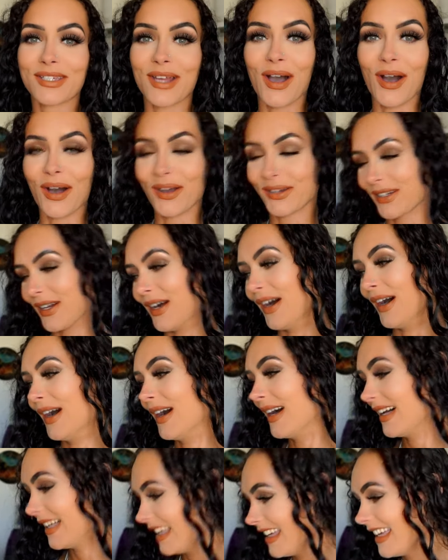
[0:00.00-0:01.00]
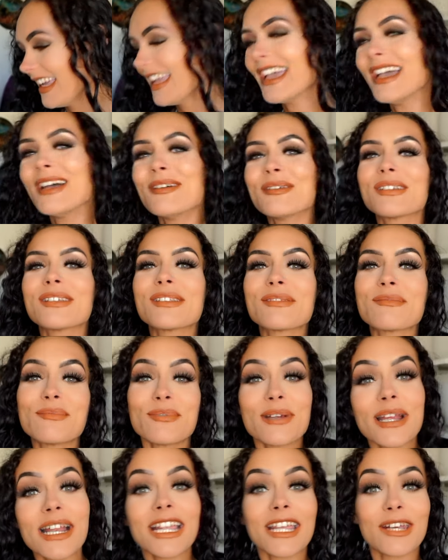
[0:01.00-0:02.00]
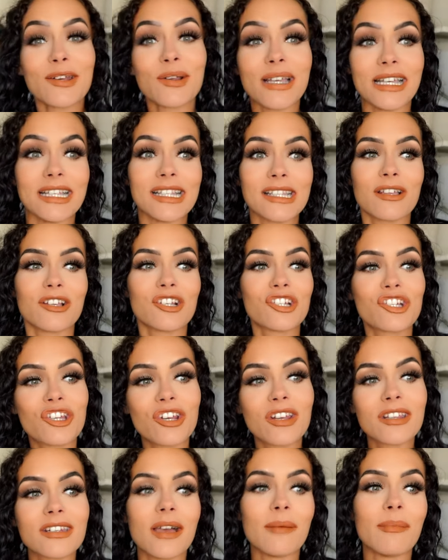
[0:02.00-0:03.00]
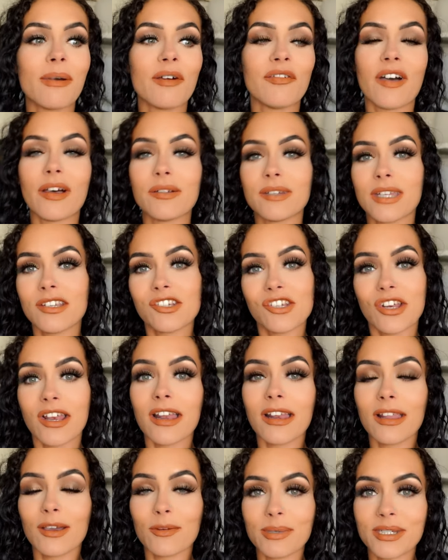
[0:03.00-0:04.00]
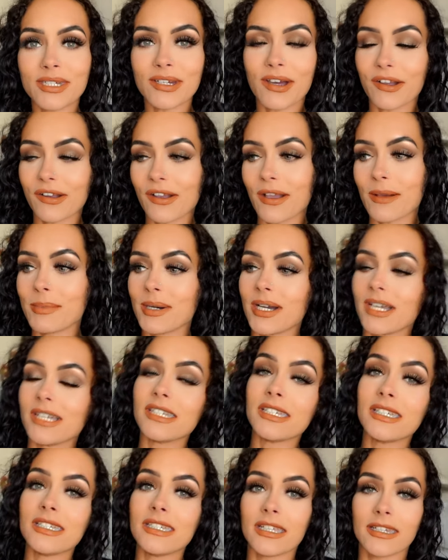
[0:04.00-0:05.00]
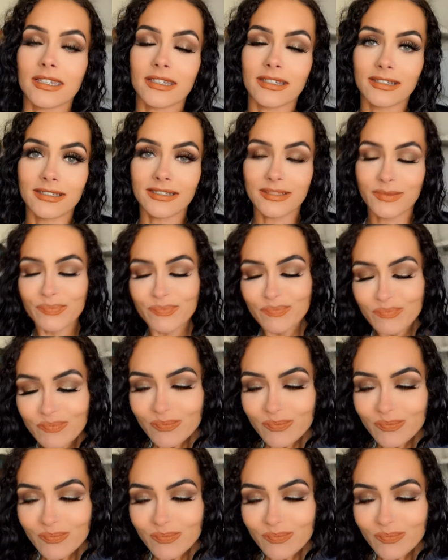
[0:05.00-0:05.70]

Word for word: darker which is really annoying so I should have done my foundation a little bit darker but I didn't.